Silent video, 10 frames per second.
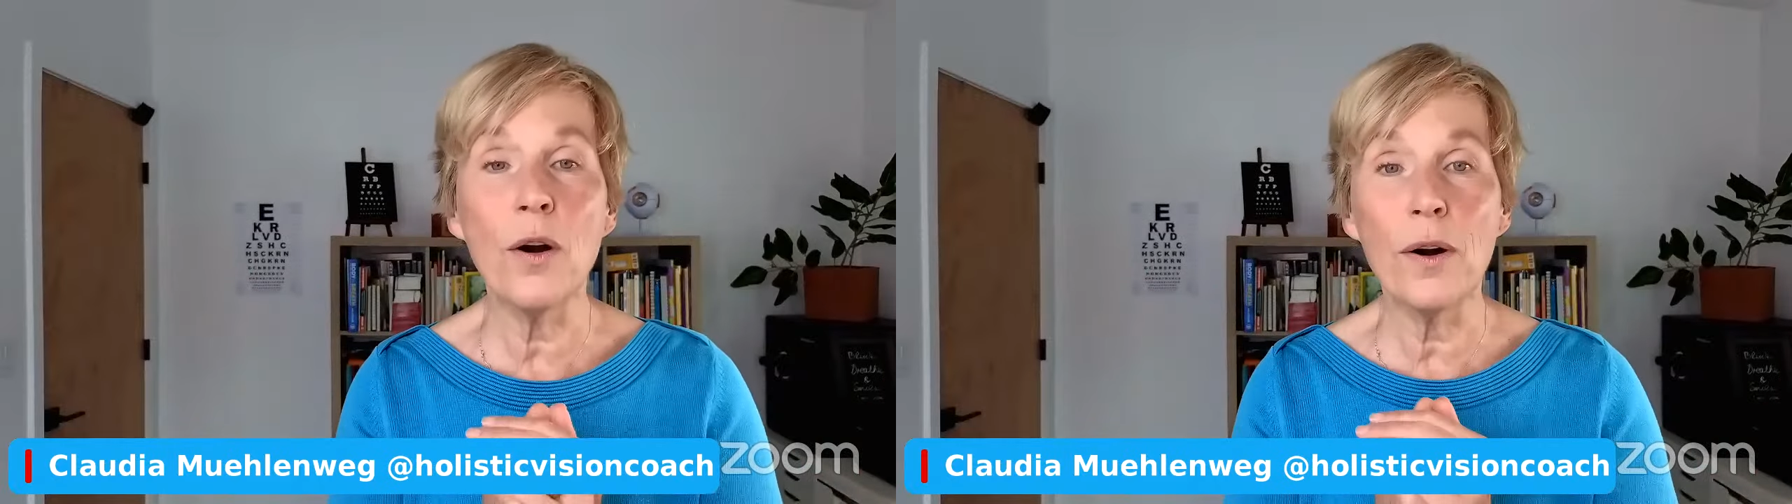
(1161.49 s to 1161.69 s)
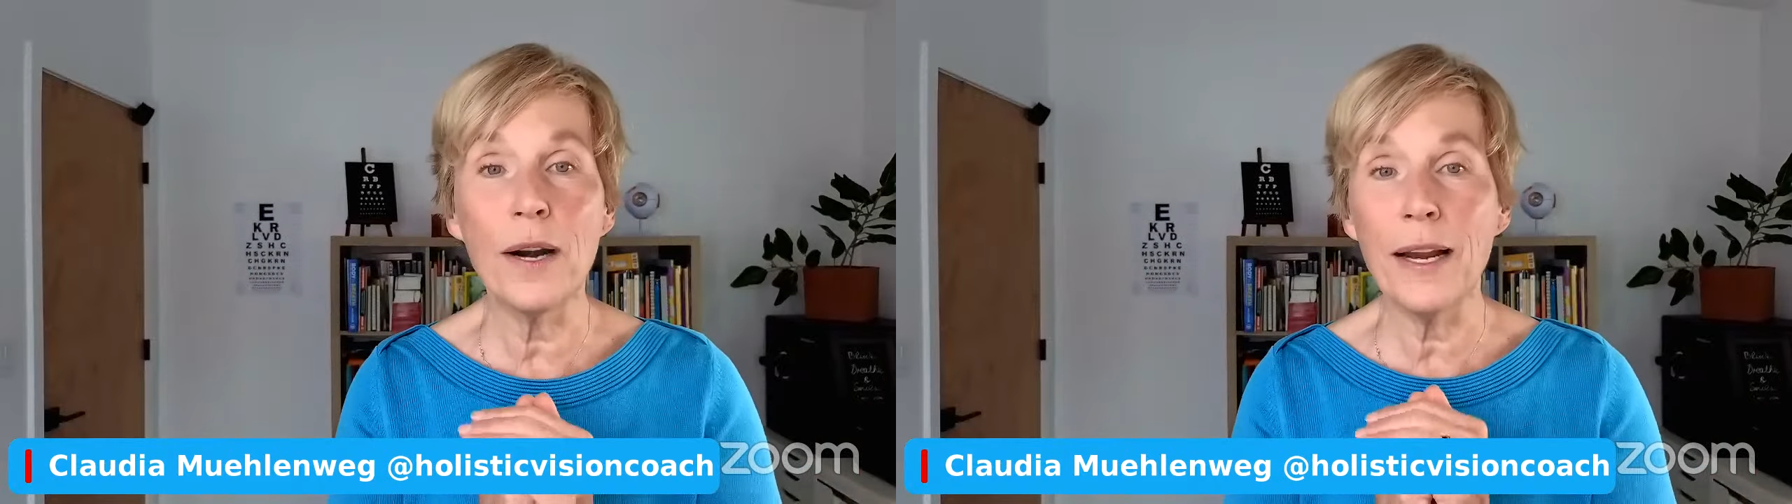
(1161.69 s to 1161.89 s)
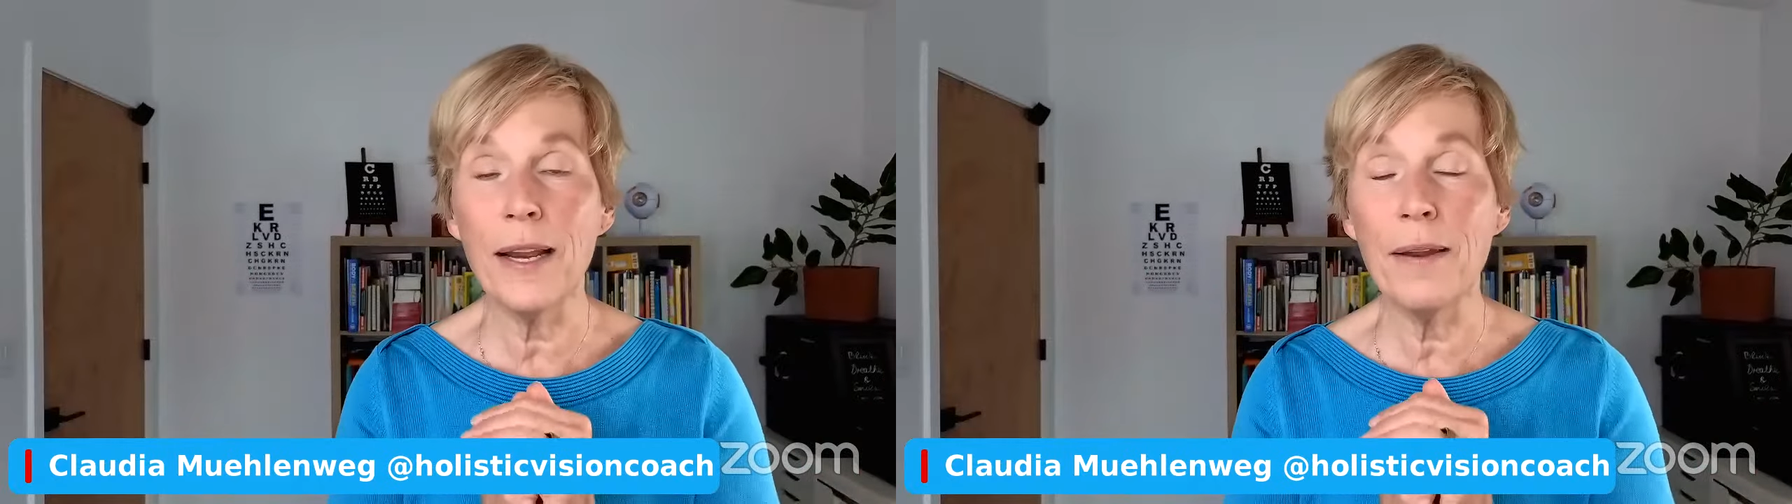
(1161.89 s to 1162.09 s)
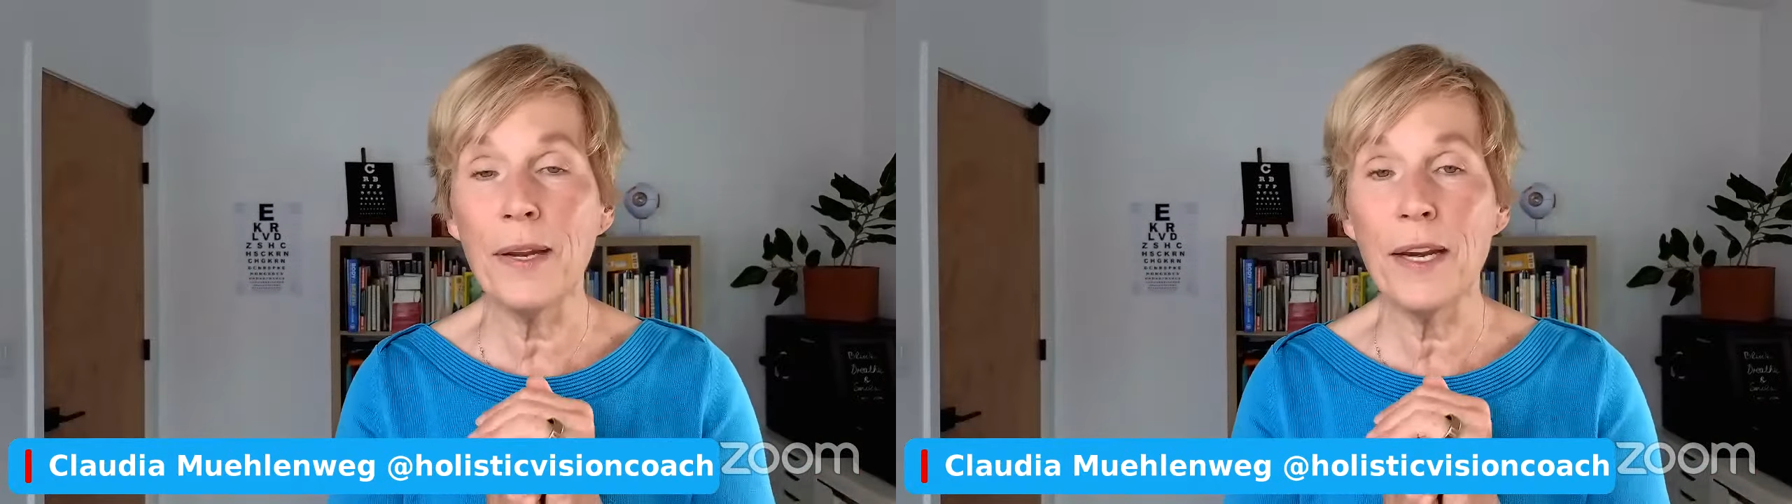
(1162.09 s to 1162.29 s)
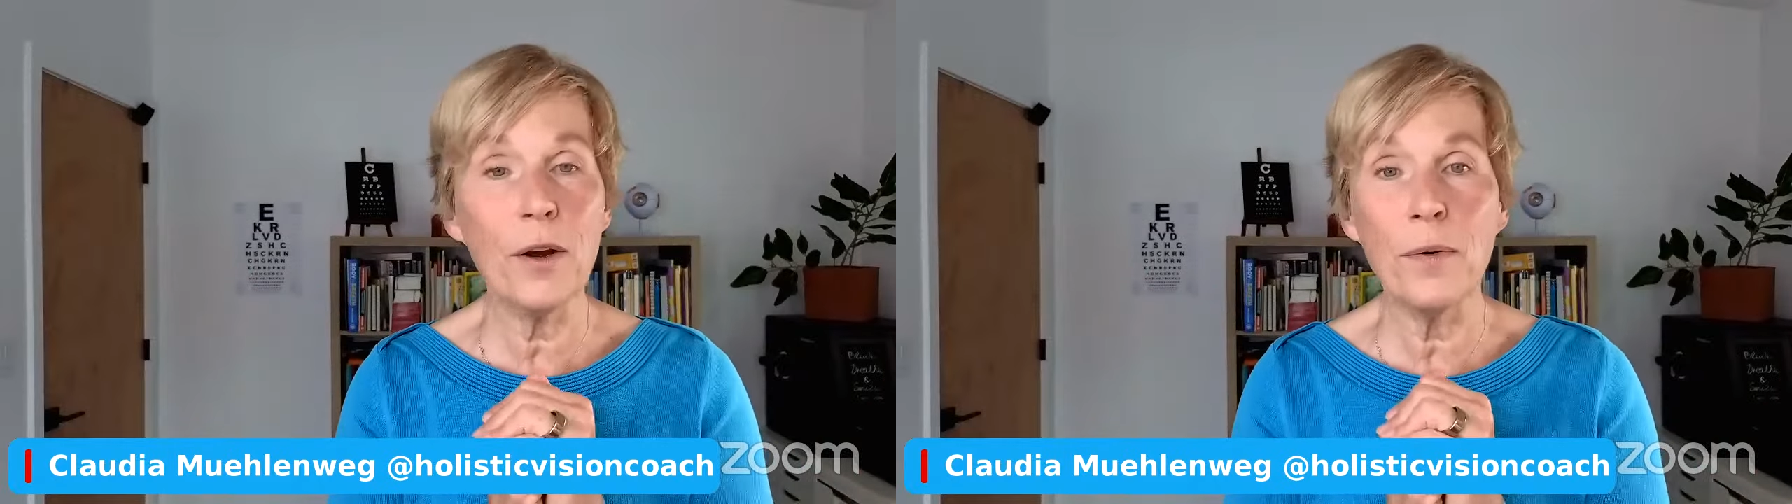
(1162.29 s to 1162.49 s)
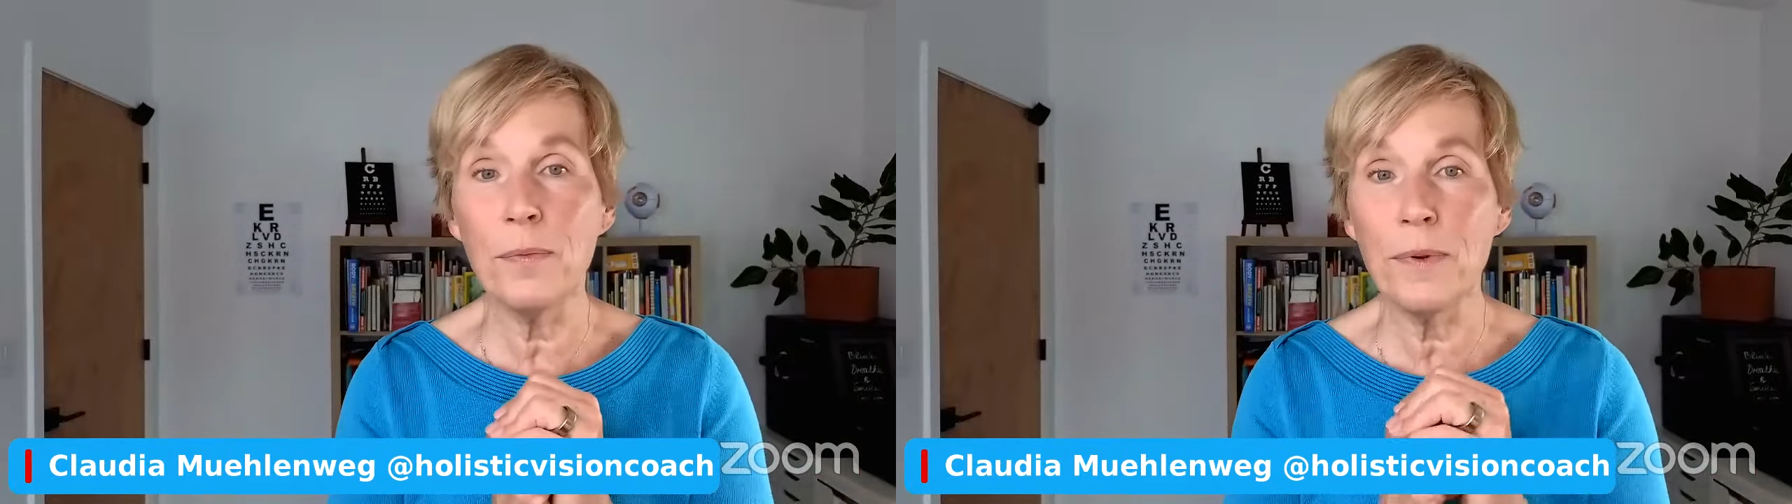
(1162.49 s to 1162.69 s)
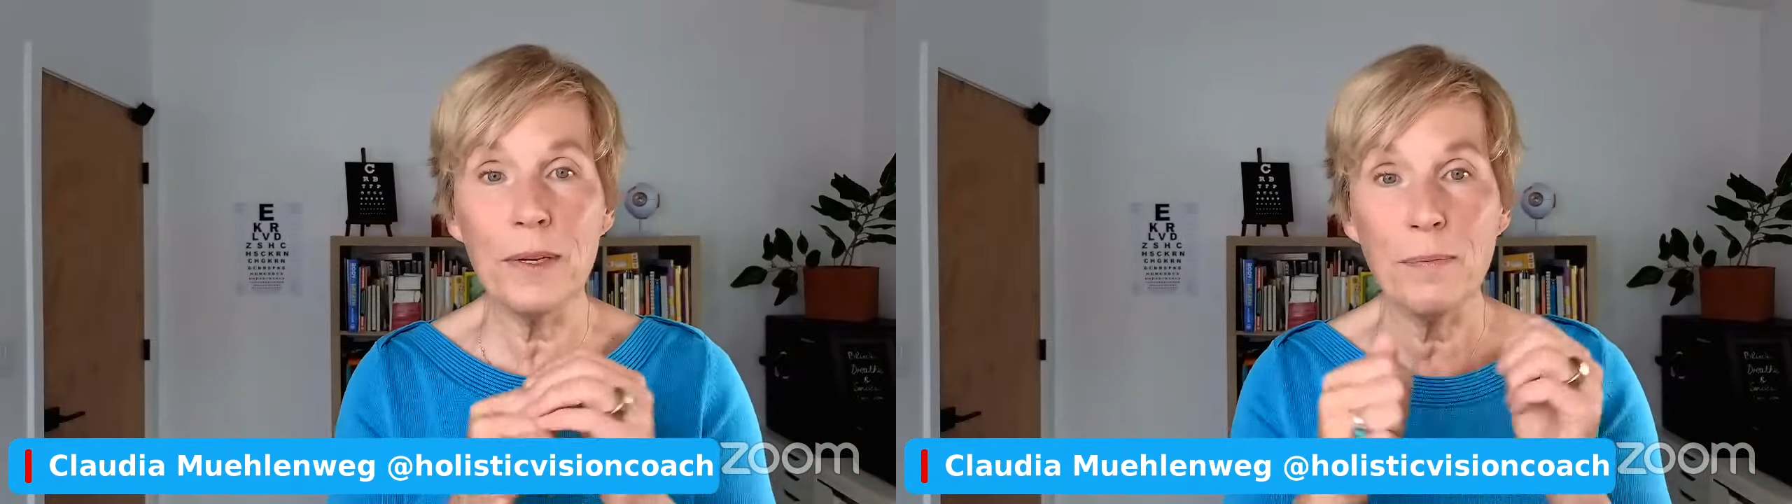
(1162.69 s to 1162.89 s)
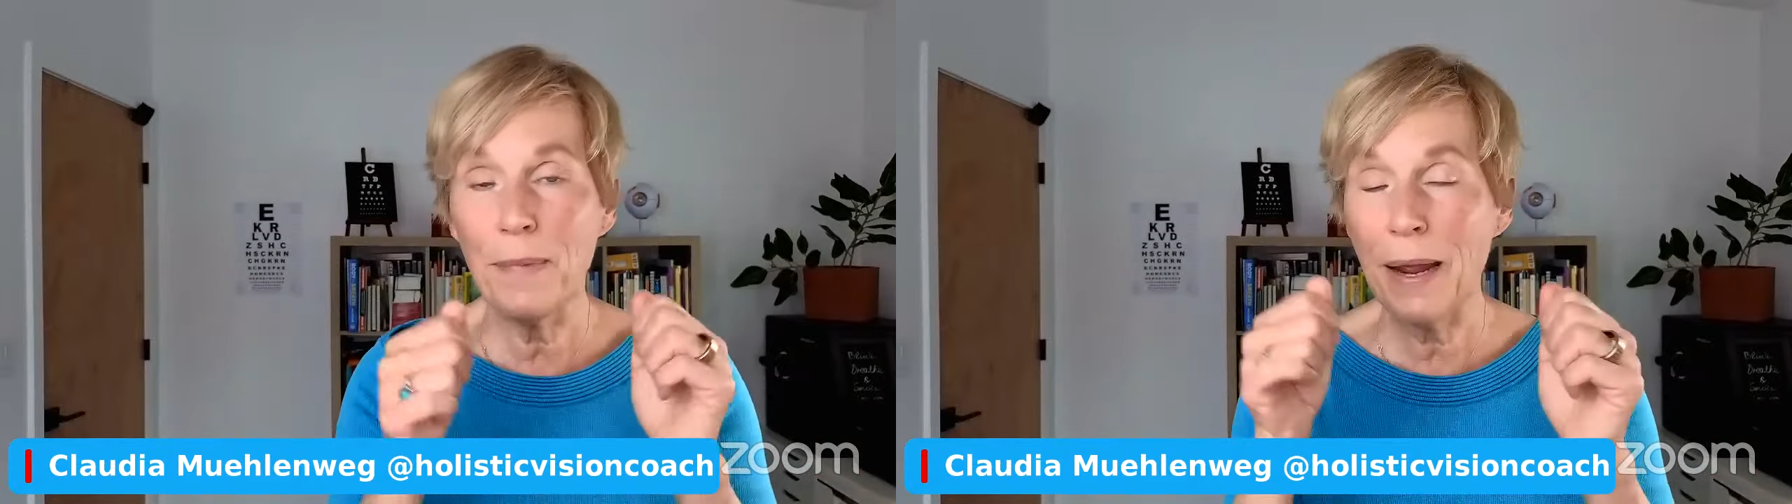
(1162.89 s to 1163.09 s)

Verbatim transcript: or, a, uh, you know,